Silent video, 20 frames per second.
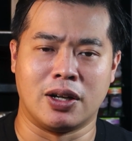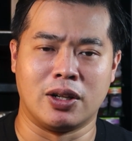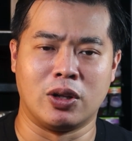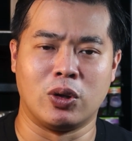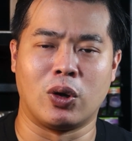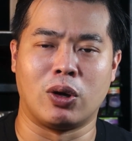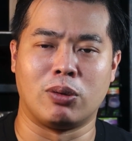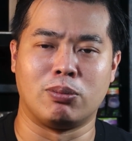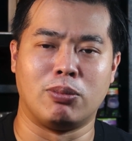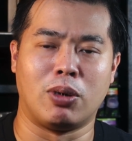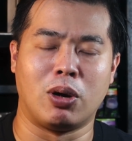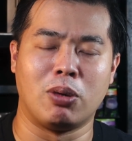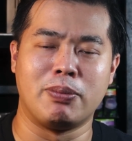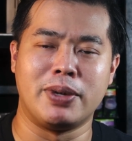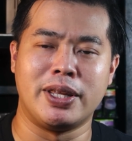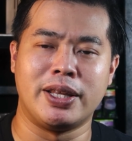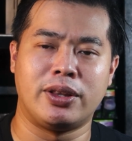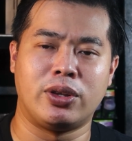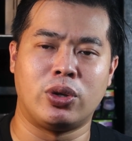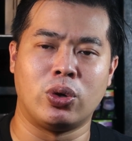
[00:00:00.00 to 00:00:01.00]
a lot more
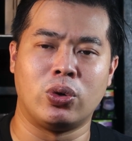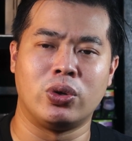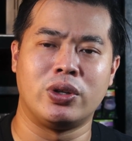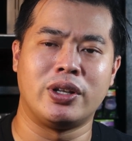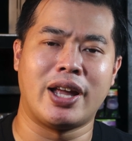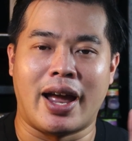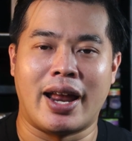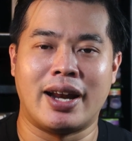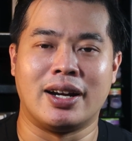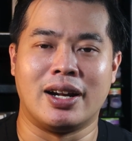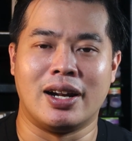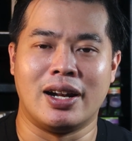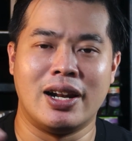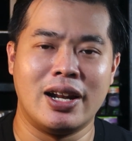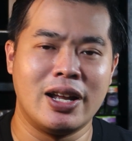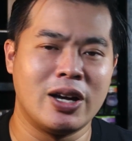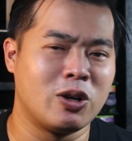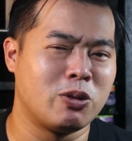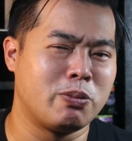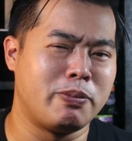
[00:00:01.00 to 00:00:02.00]
mid-tone and a
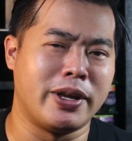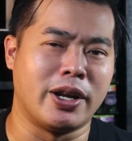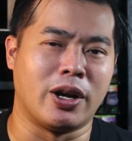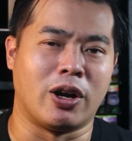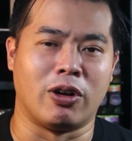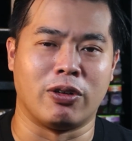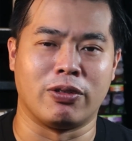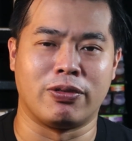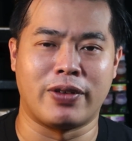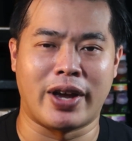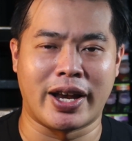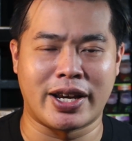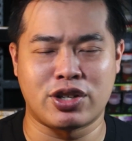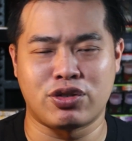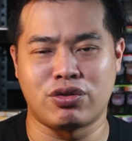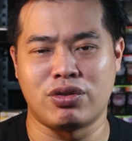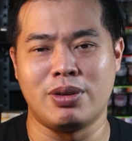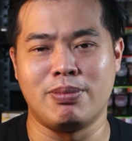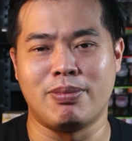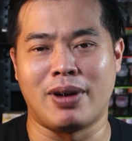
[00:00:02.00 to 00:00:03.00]
little bit of
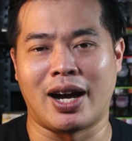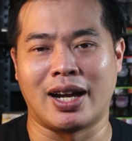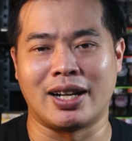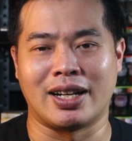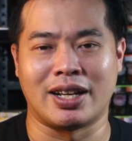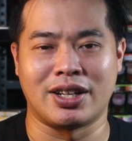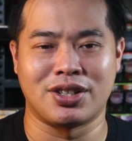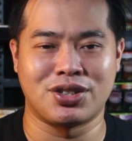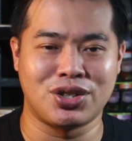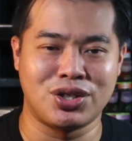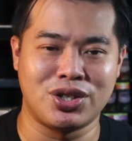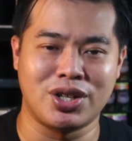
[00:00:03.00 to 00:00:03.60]
extreme highlights